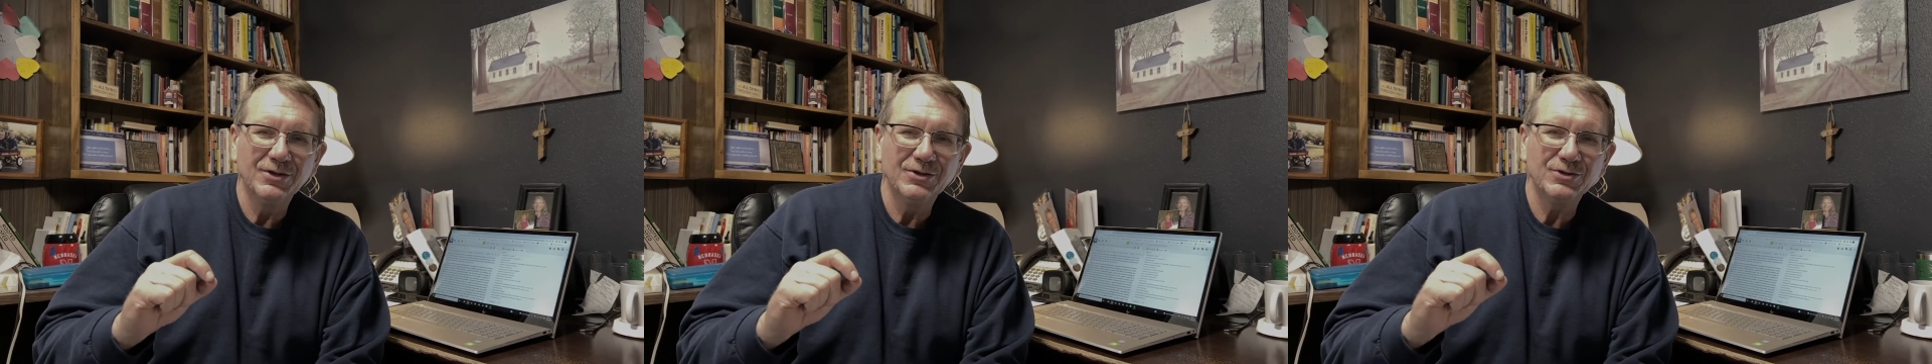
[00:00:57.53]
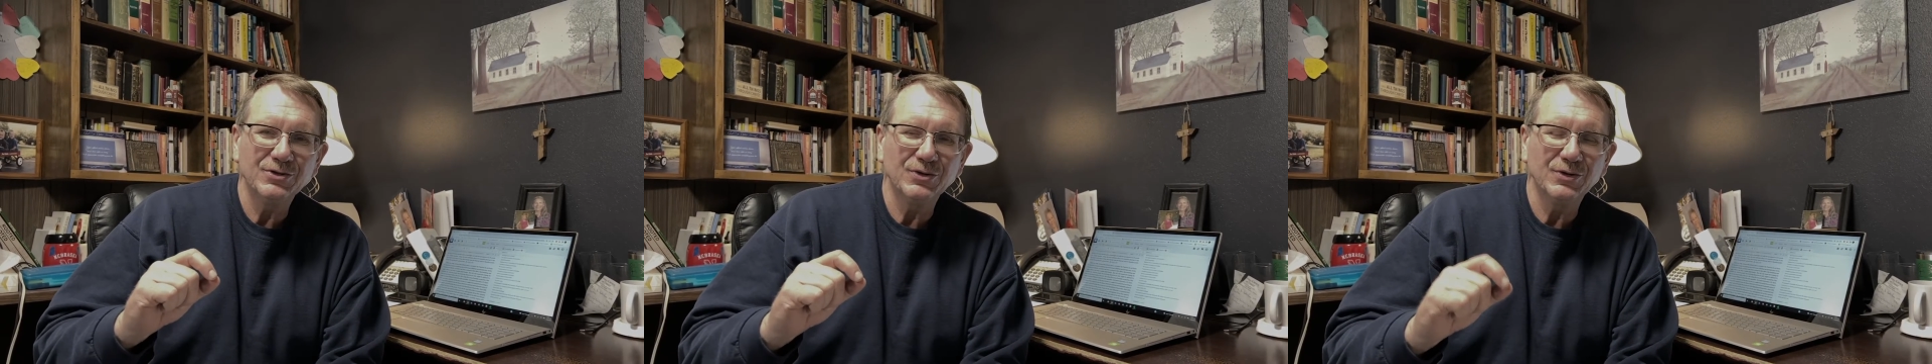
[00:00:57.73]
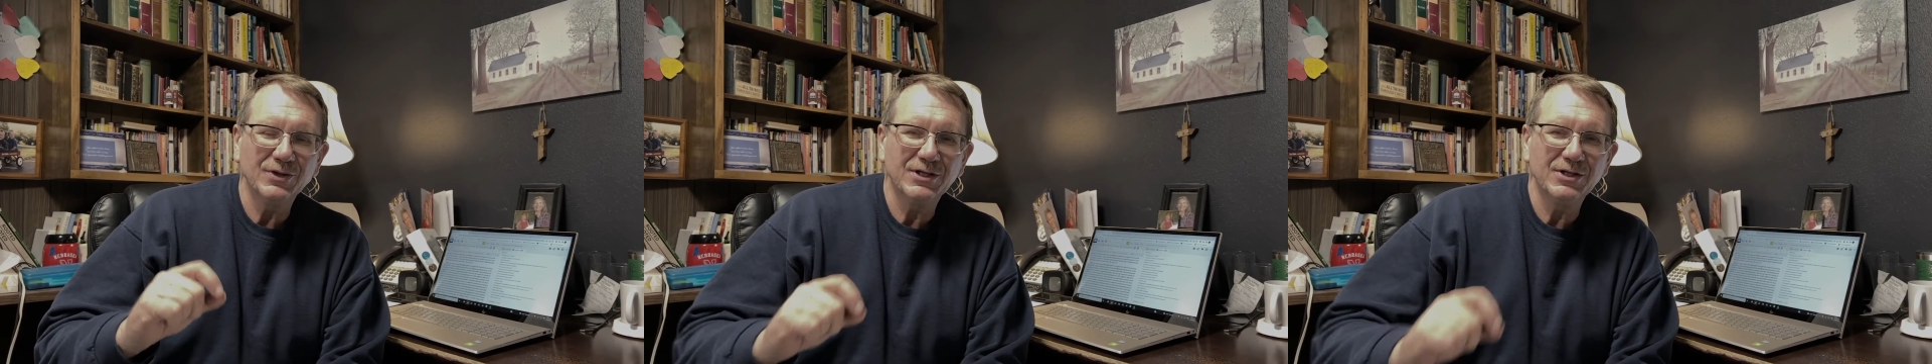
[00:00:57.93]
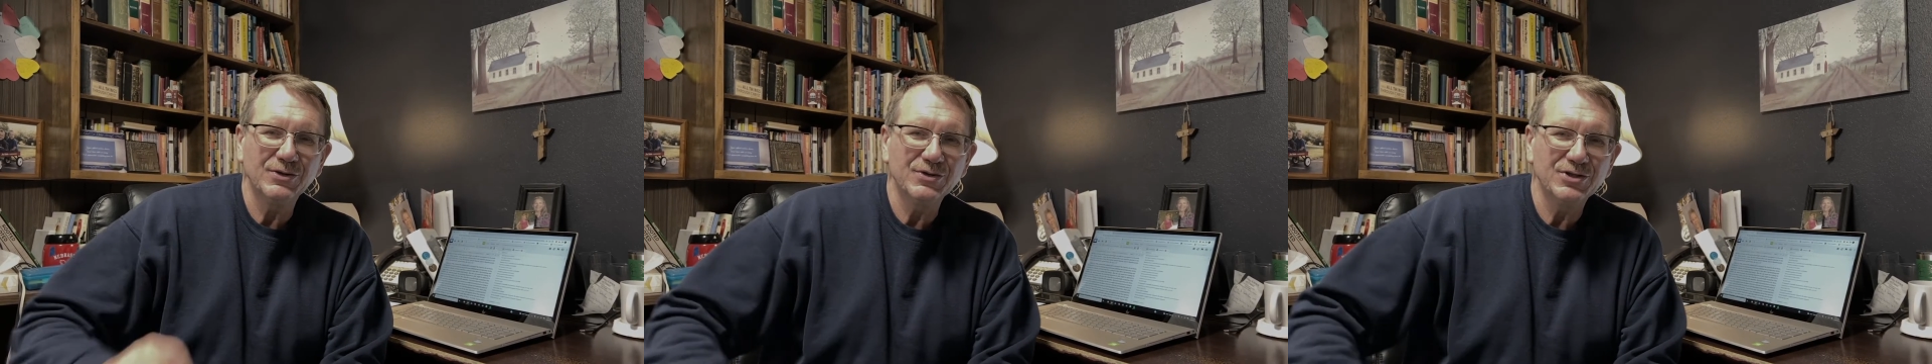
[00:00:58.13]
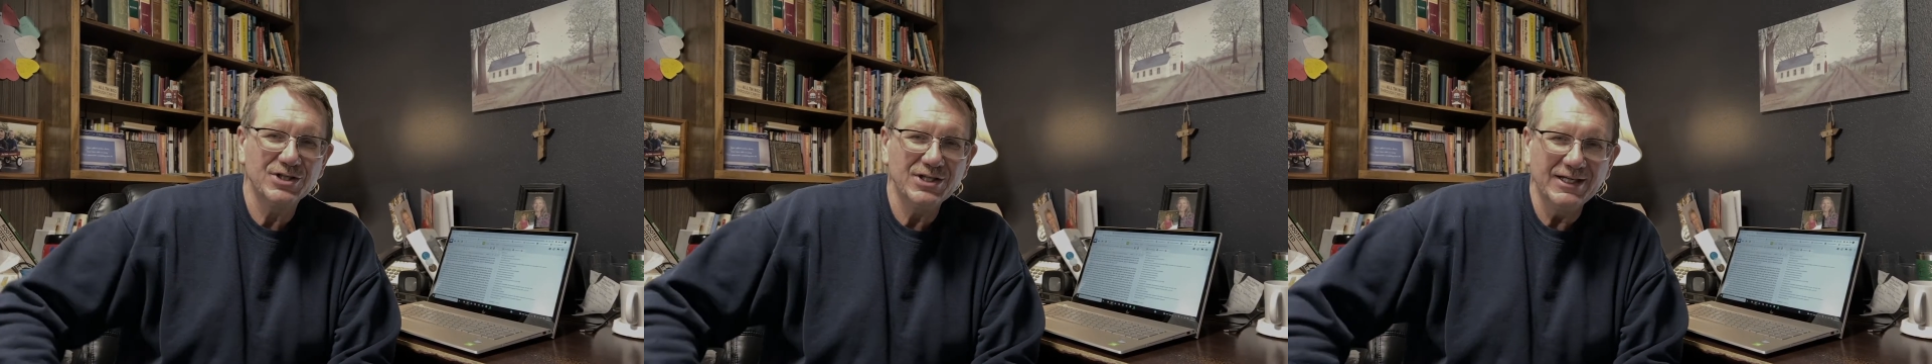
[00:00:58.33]
to
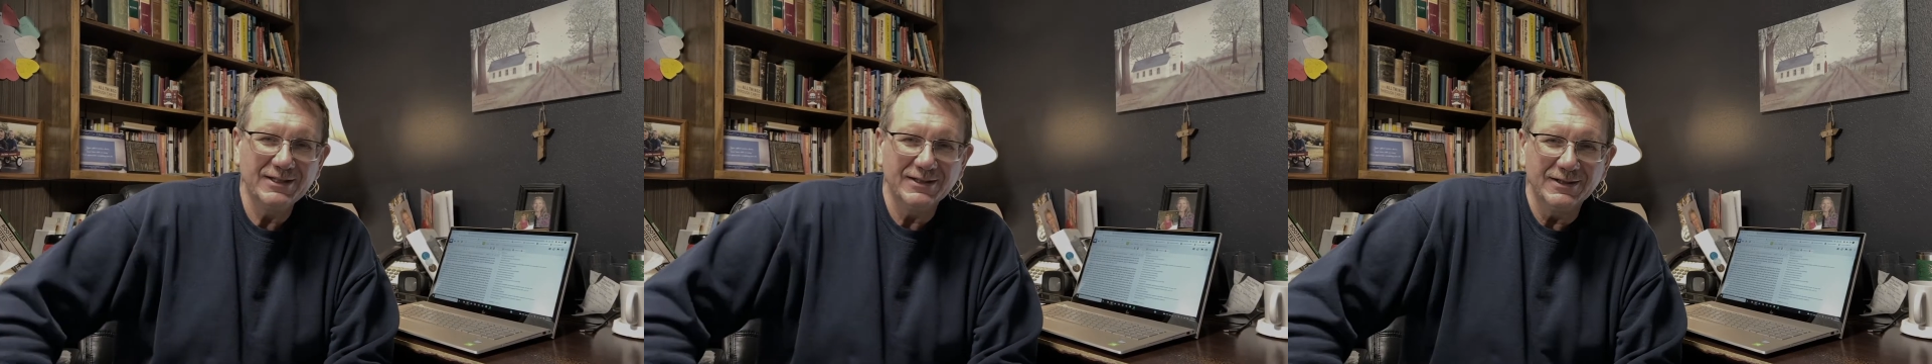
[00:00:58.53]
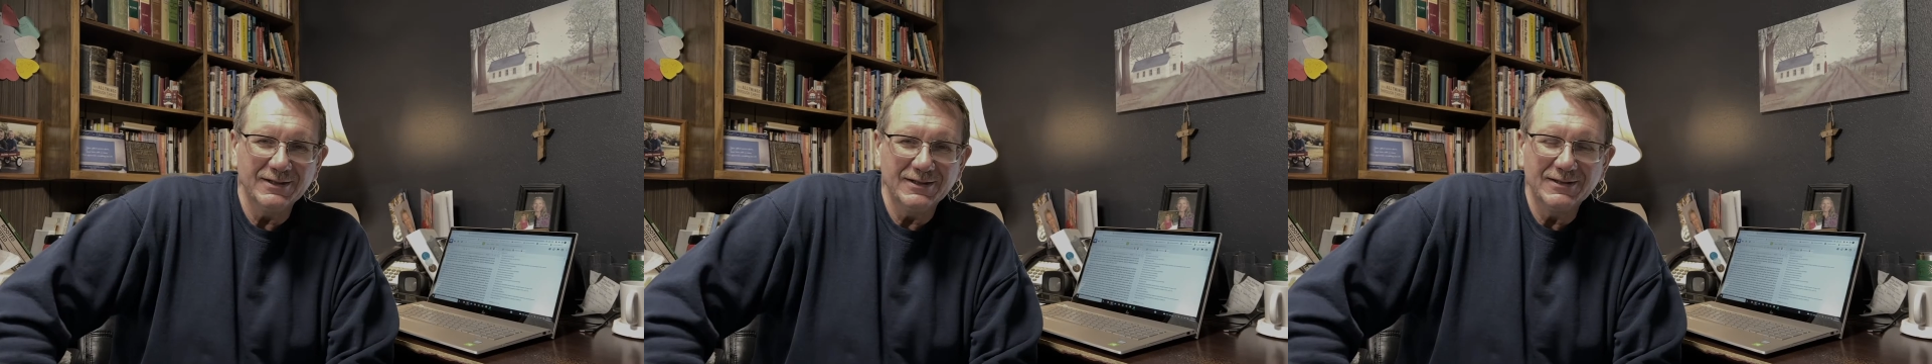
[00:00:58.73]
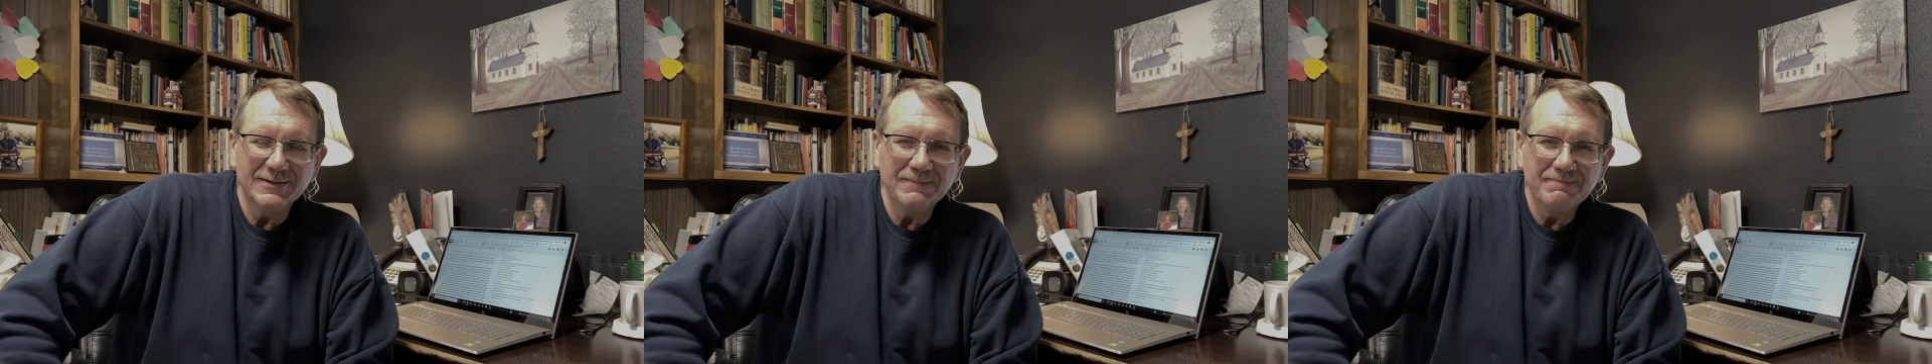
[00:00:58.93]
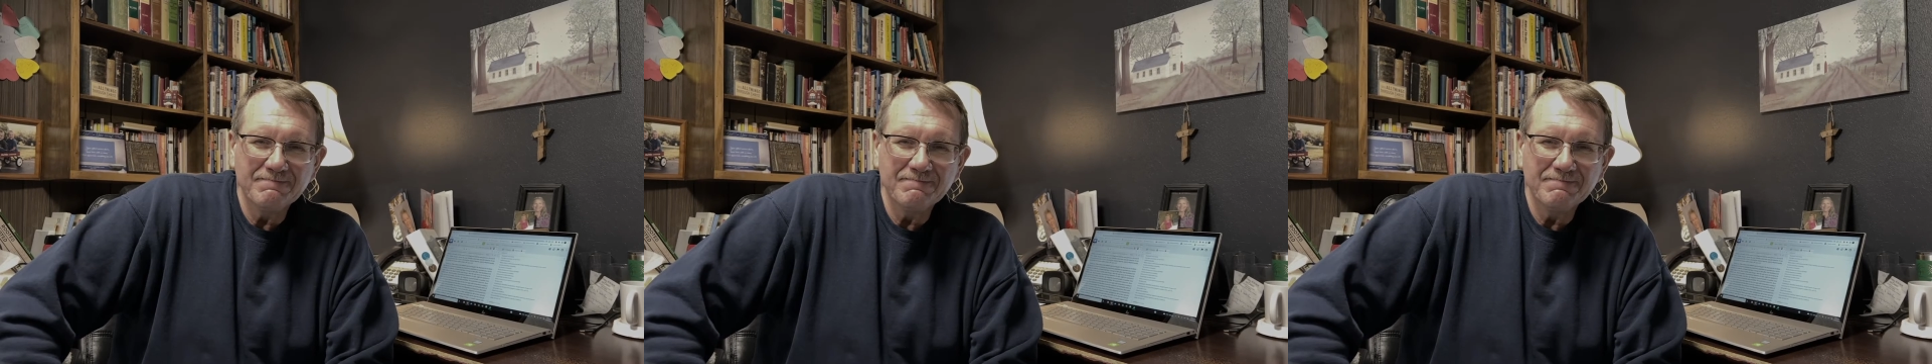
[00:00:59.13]
accuse Jesus.